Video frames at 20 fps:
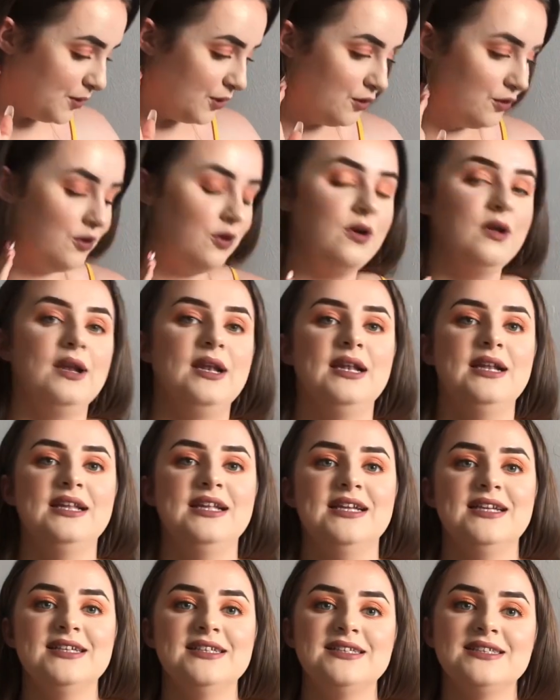but not
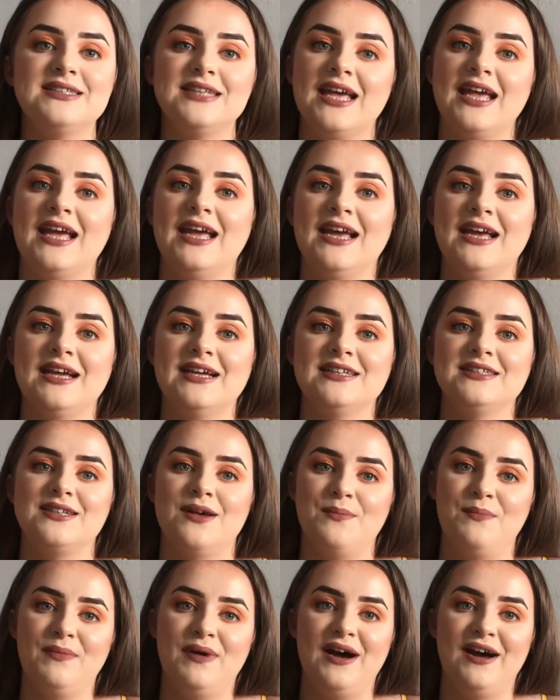least is
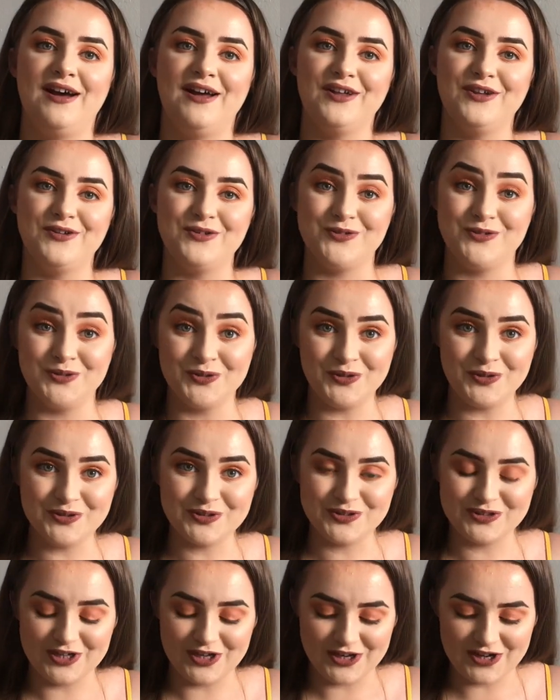my
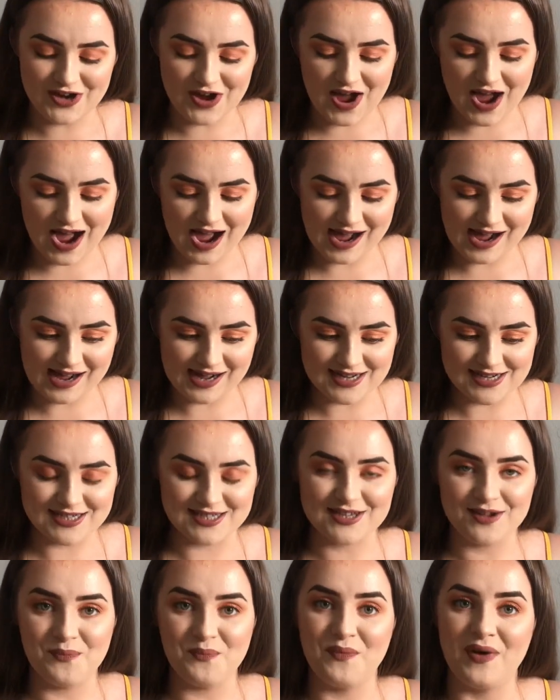daughter
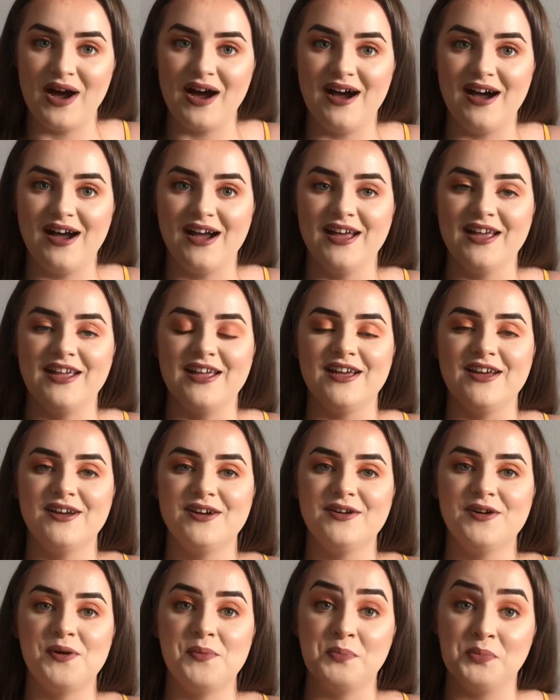and my
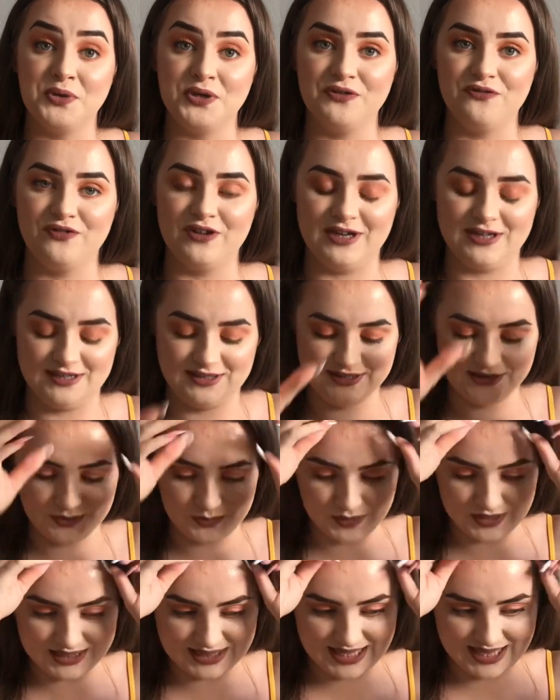boyfriend,
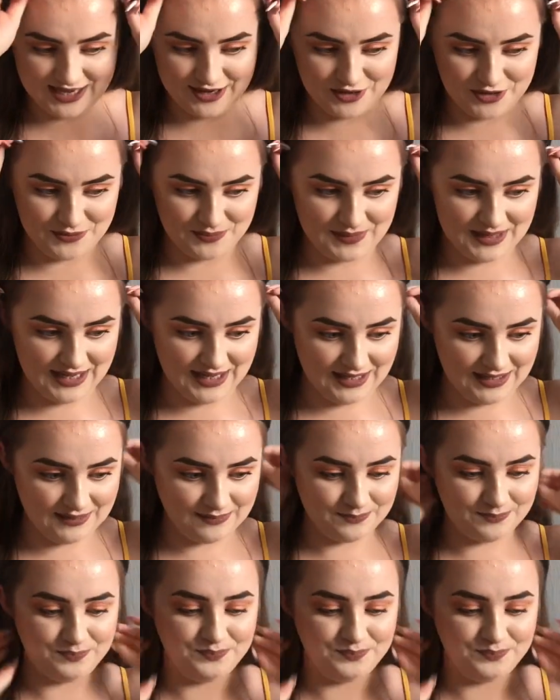what they got me.